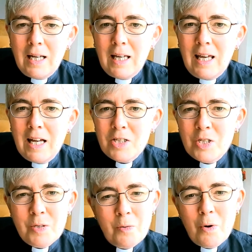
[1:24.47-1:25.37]
Yet
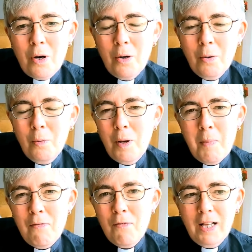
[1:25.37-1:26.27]
we
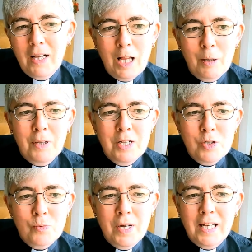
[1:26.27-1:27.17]
may feel
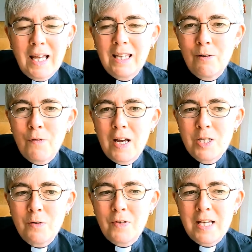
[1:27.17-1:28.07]
helpless, really, in the face
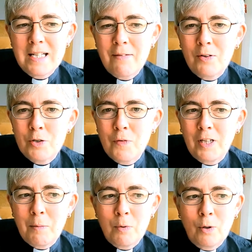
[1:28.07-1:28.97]
of these levels of
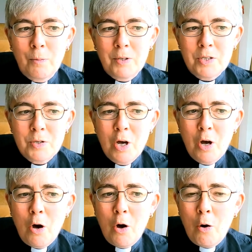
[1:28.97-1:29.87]
unemployment.
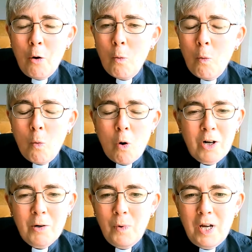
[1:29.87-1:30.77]
What
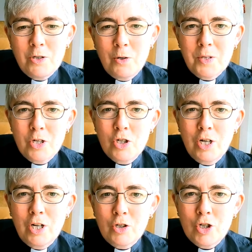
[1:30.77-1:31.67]
can we do as a
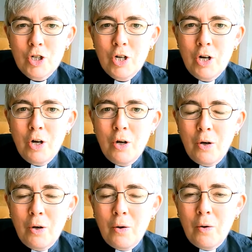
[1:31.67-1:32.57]
church?
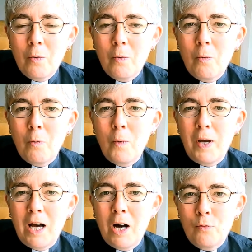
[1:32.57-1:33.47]
We
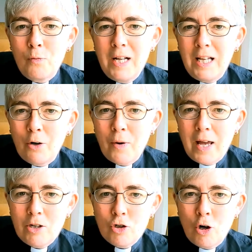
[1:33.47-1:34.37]
can't really
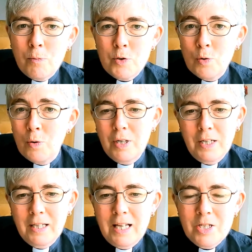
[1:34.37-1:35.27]
create jobs, or
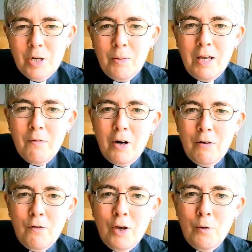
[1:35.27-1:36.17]
at least only a very
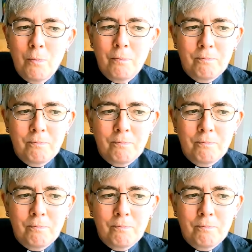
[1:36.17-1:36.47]
few.